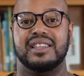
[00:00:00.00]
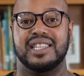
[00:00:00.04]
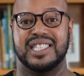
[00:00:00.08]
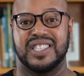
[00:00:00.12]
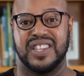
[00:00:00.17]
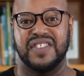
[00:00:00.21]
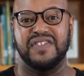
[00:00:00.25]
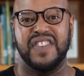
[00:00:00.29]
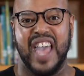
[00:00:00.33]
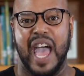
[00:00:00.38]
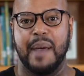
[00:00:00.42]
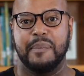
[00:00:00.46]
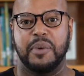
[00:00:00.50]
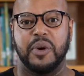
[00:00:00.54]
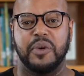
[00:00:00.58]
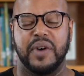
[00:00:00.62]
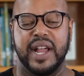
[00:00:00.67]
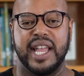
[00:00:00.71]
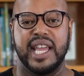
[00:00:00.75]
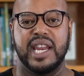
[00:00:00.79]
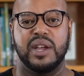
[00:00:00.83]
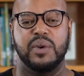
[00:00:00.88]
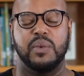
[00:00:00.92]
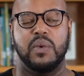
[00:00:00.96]
It's
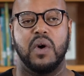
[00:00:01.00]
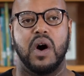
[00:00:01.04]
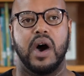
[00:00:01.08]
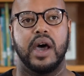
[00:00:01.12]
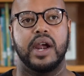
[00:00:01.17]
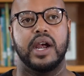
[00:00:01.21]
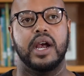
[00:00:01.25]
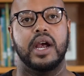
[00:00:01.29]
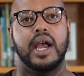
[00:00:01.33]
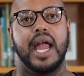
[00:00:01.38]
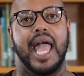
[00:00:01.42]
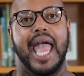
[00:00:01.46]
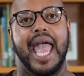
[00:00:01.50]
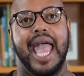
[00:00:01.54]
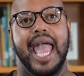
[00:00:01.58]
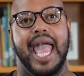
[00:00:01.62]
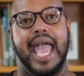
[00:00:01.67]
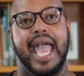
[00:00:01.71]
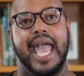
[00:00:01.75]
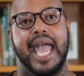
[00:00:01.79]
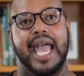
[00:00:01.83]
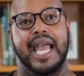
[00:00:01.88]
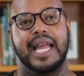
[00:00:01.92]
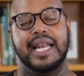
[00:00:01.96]
evaporated water,
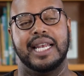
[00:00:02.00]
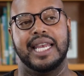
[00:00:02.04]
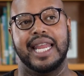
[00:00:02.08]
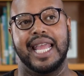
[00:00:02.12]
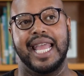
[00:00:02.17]
and